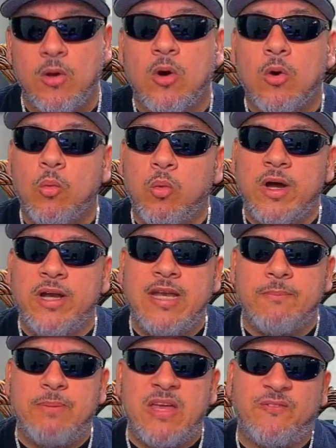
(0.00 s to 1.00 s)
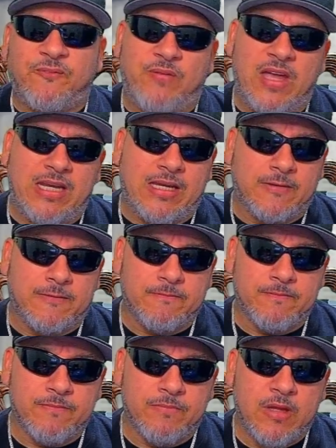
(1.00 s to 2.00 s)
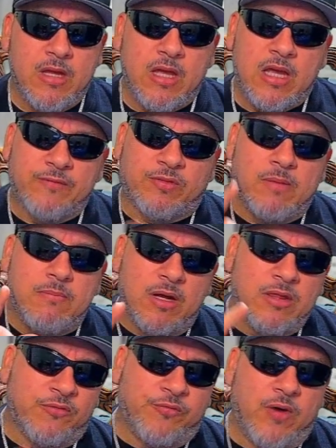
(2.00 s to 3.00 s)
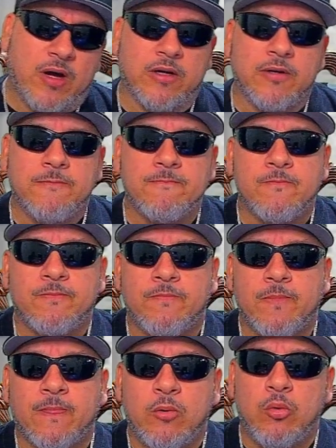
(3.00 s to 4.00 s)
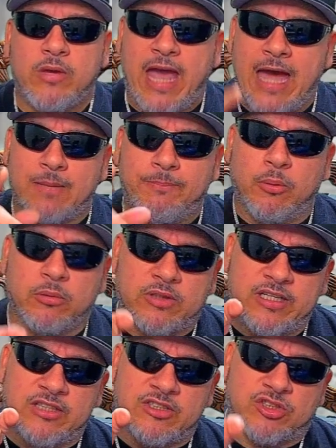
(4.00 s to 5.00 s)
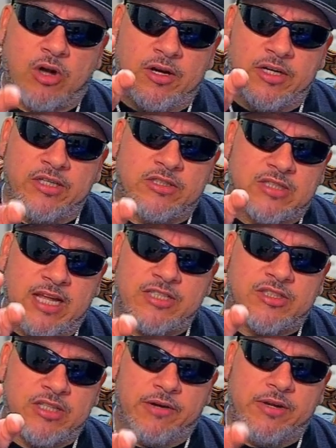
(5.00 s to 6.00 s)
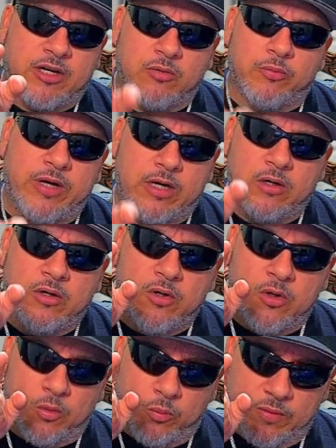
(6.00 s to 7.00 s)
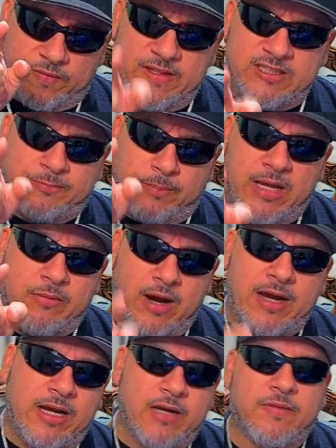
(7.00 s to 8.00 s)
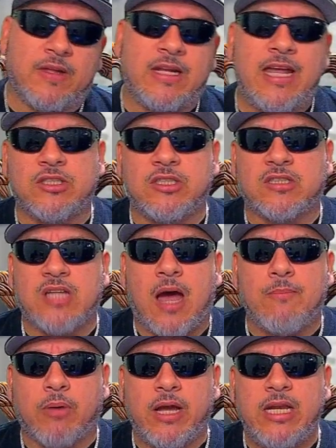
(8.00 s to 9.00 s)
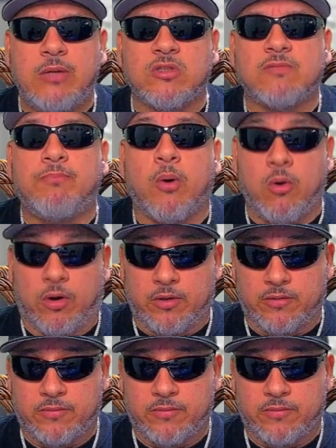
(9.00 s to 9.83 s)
Wouldn't it be fitting if the motherfucker who catapulted and started his legendary career with this play right here, the legend of Tom Brady, was born?